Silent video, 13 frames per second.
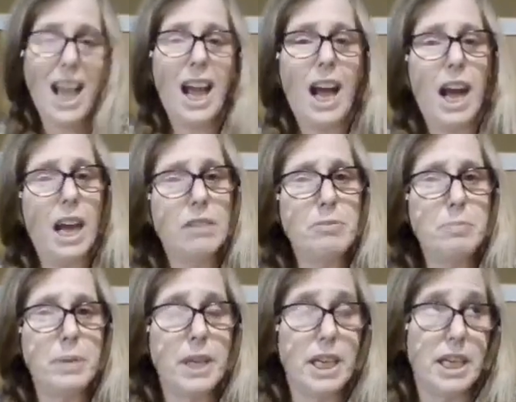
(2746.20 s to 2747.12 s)
I have
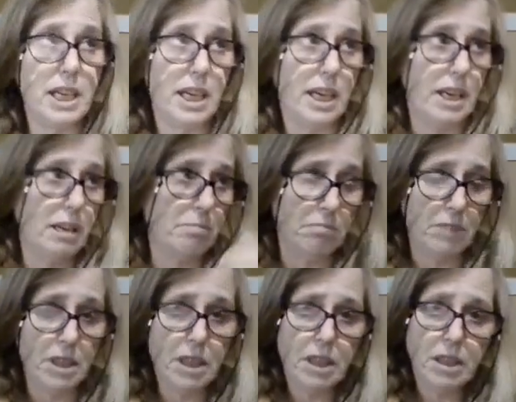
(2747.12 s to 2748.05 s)
been
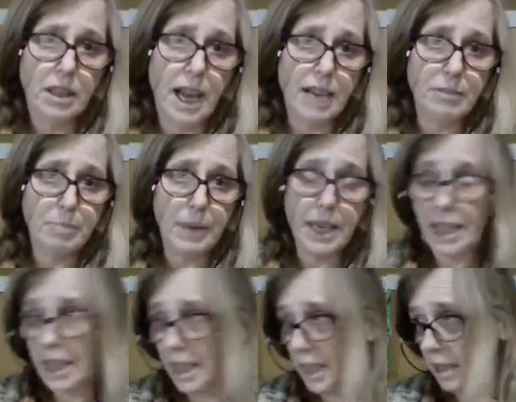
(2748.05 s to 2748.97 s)
live
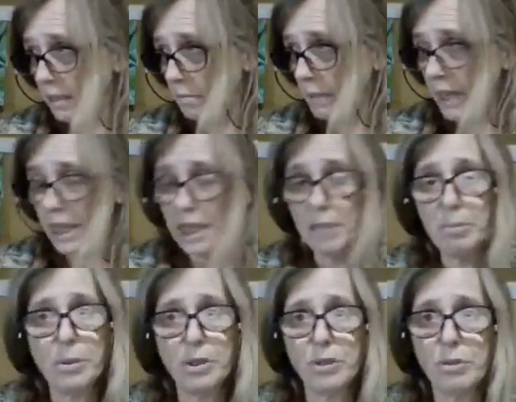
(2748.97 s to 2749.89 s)
painting and painting
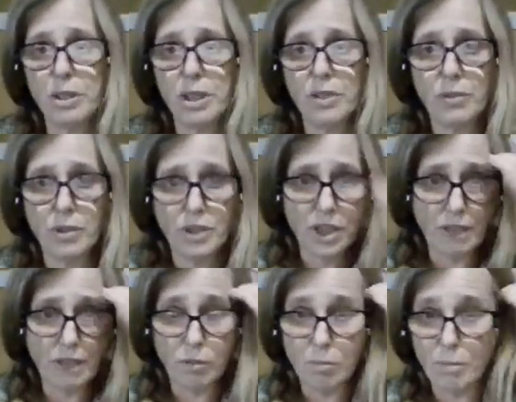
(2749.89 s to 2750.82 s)
portraits for
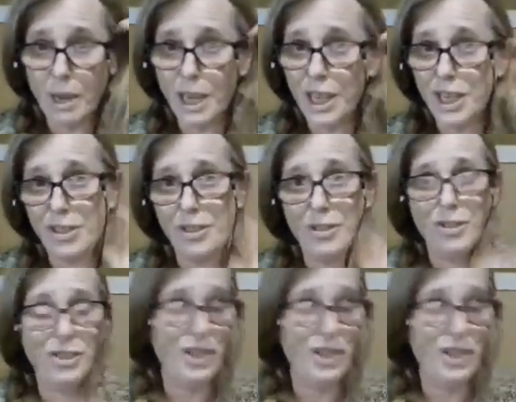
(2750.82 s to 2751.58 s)
many years